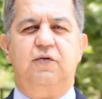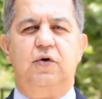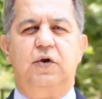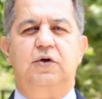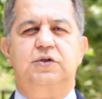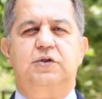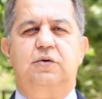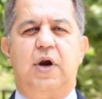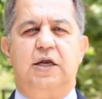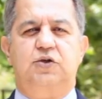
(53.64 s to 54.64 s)
four years to
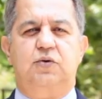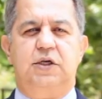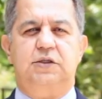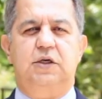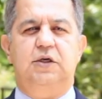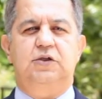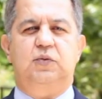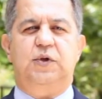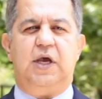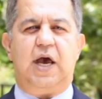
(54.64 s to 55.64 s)
graduate to
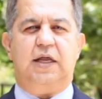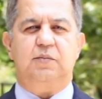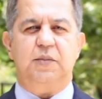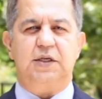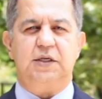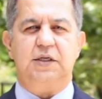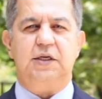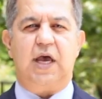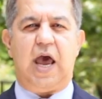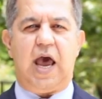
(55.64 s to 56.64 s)
be admitted
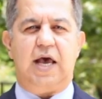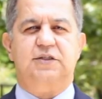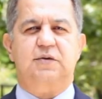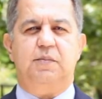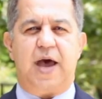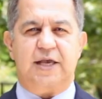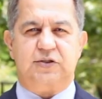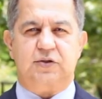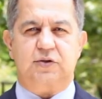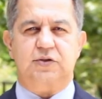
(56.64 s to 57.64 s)
as
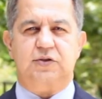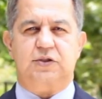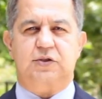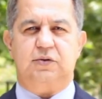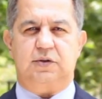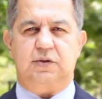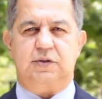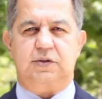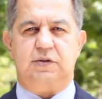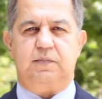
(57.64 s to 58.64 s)
master's
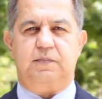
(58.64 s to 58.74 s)
students.